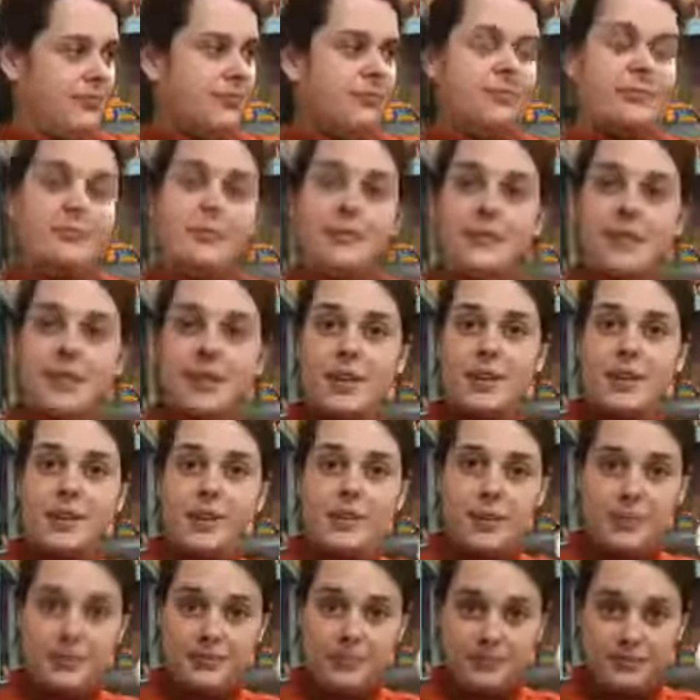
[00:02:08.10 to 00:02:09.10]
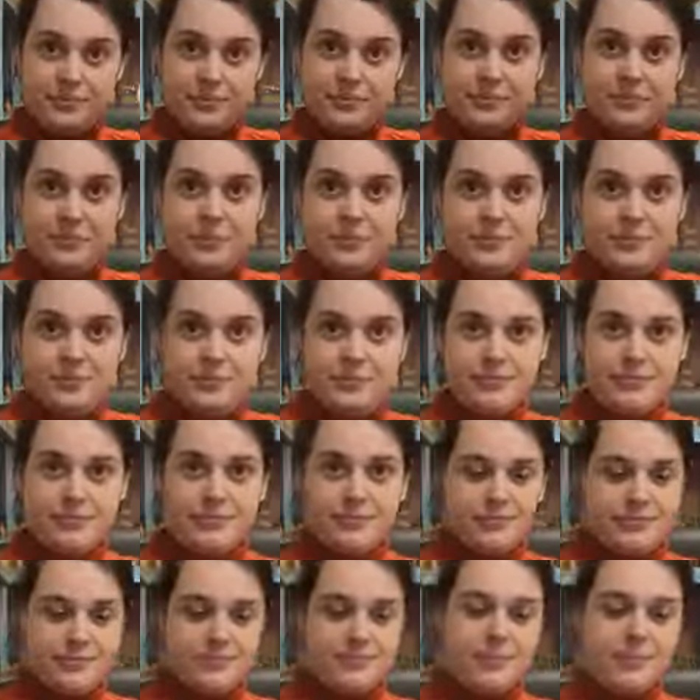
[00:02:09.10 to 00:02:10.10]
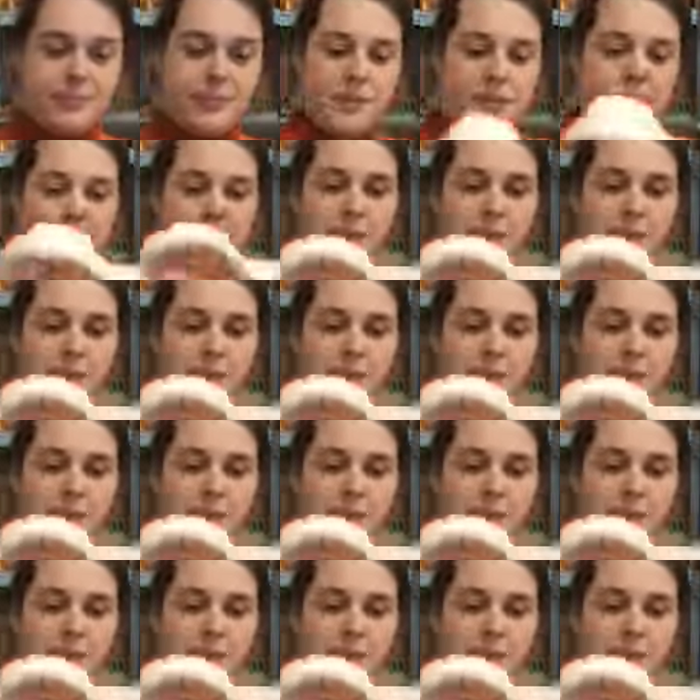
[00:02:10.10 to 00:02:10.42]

So let's do this video for complete beginners.